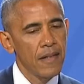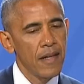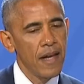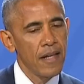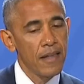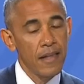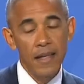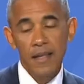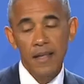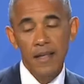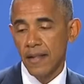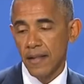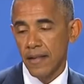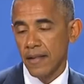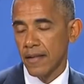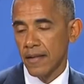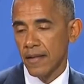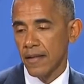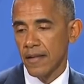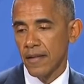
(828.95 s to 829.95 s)
I think
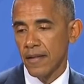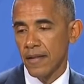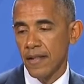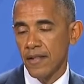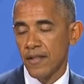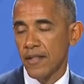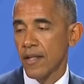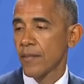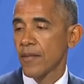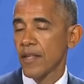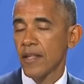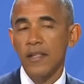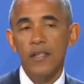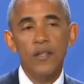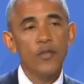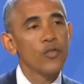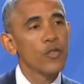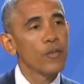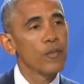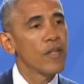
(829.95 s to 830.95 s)
is something that
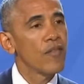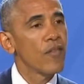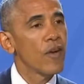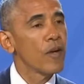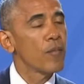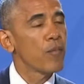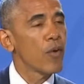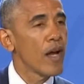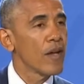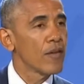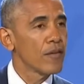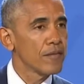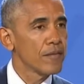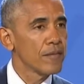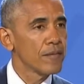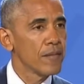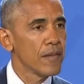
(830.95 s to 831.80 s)
you should be very proud of.